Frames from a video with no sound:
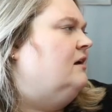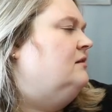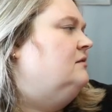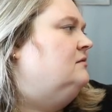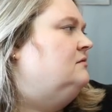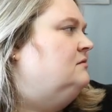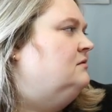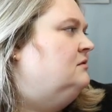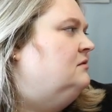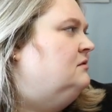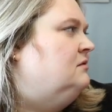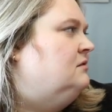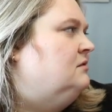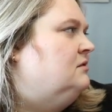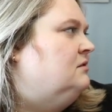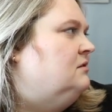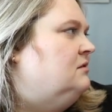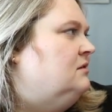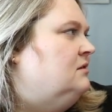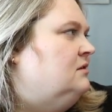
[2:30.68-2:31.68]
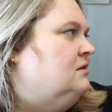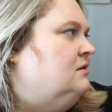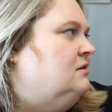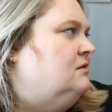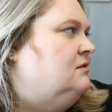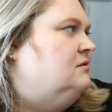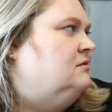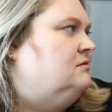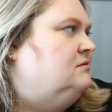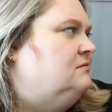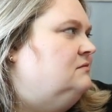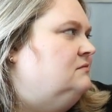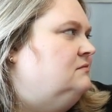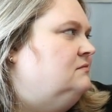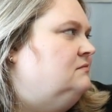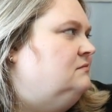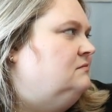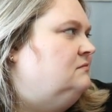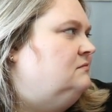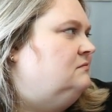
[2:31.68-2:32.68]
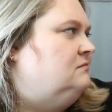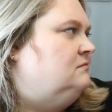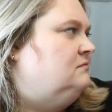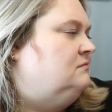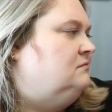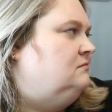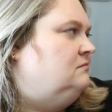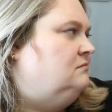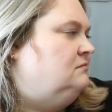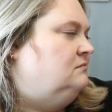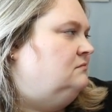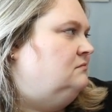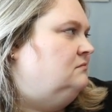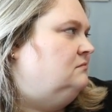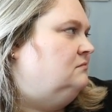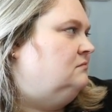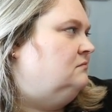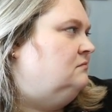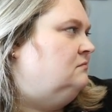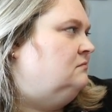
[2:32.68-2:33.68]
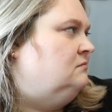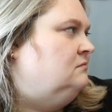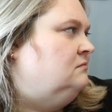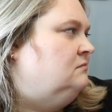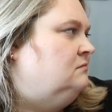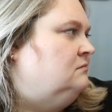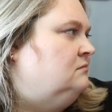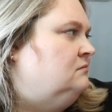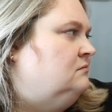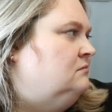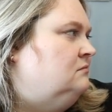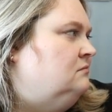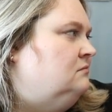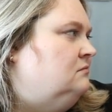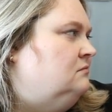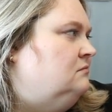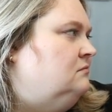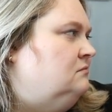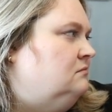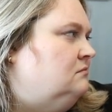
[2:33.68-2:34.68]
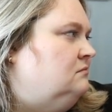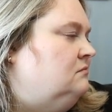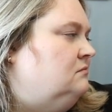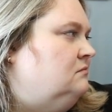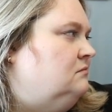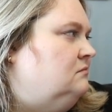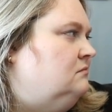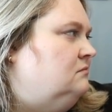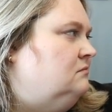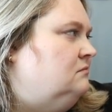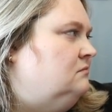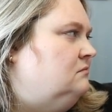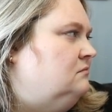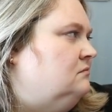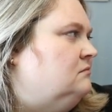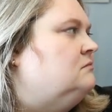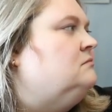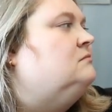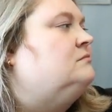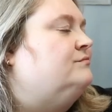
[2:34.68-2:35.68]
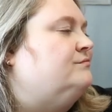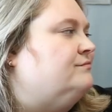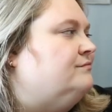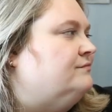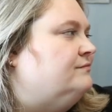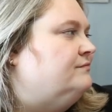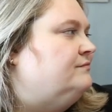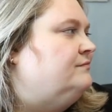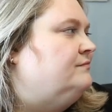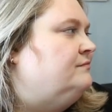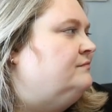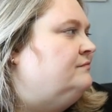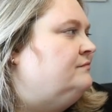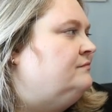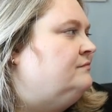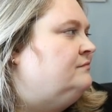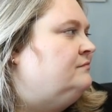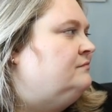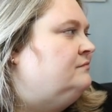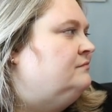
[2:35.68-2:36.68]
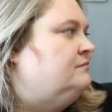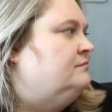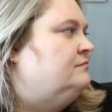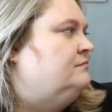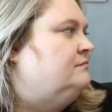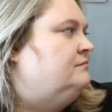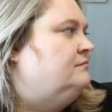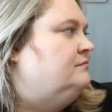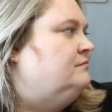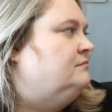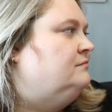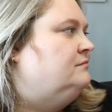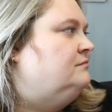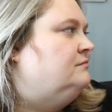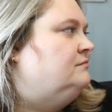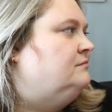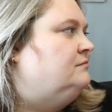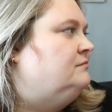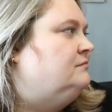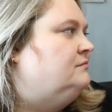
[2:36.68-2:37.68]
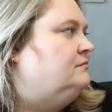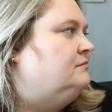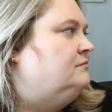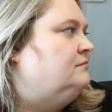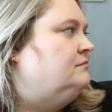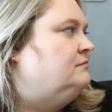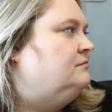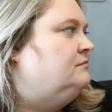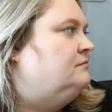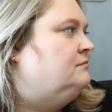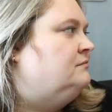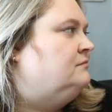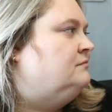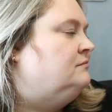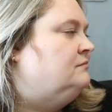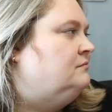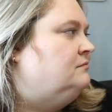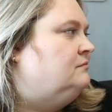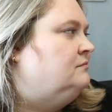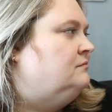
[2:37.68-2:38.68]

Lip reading: [no speech]